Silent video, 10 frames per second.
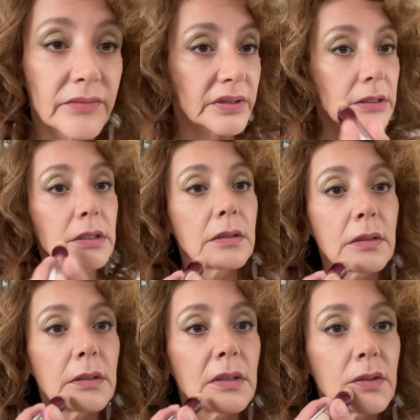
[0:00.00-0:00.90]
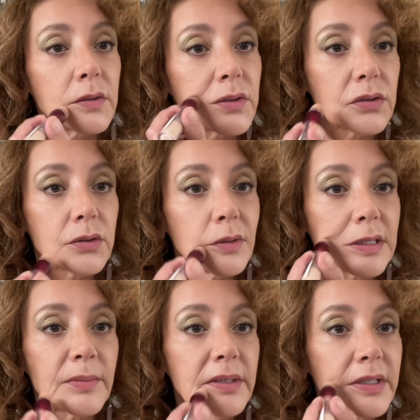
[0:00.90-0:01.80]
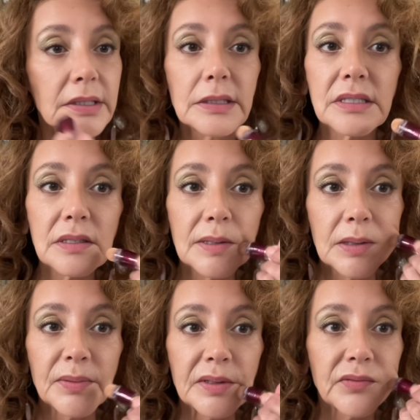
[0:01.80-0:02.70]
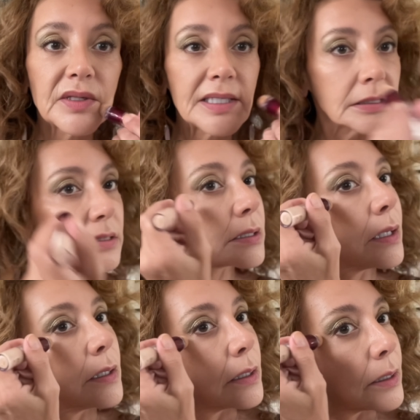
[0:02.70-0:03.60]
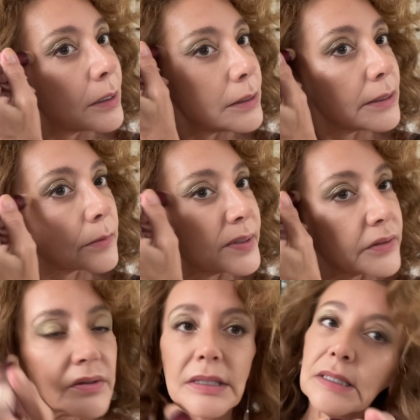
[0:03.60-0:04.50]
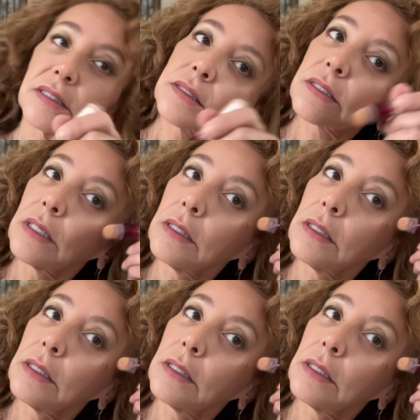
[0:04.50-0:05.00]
it. So just do a little bit of this, a little bit of this, a little bit of this.